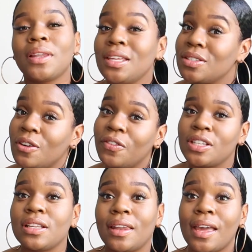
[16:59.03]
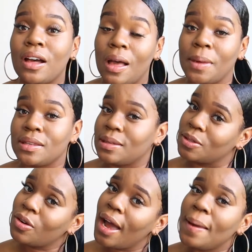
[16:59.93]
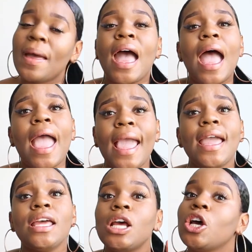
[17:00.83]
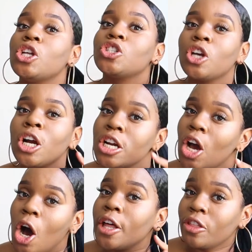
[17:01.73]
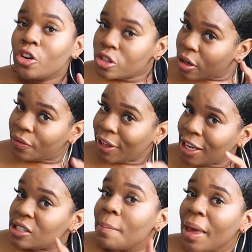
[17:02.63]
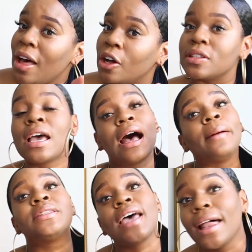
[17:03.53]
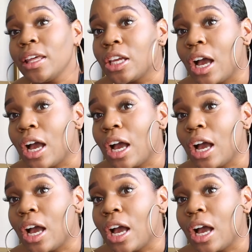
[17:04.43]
Please don't forget to like, comment, and subscribe, and turn on those notification bells. I'm telling